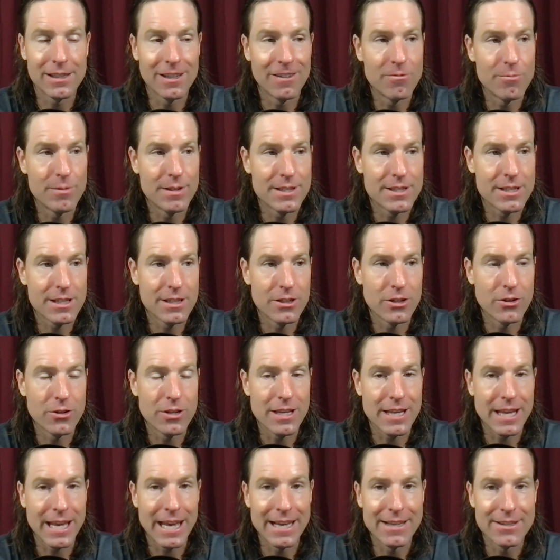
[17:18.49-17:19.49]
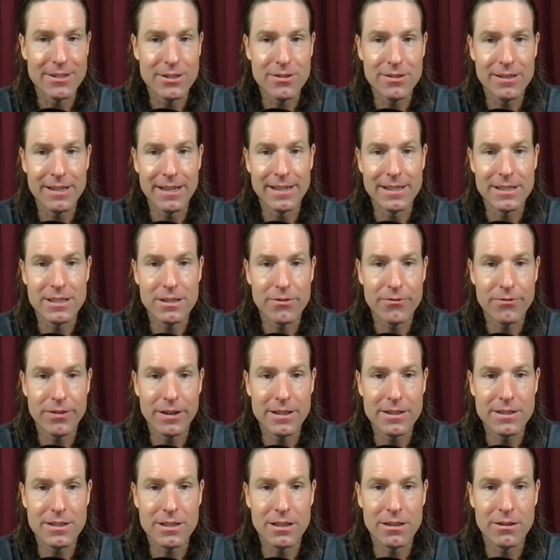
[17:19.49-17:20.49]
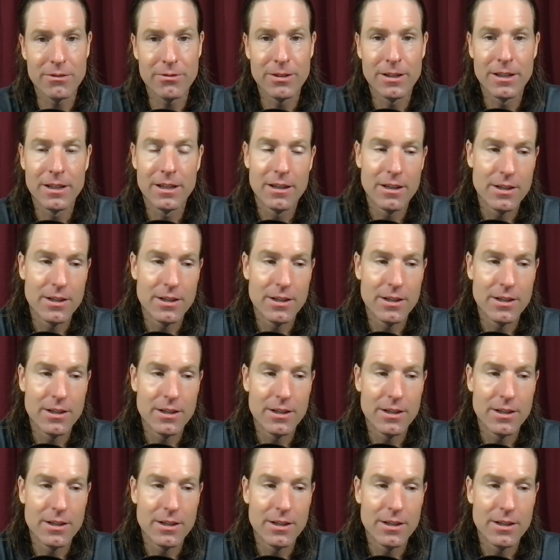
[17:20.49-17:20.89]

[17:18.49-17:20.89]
Government said, no, you can't do that. It's offensive.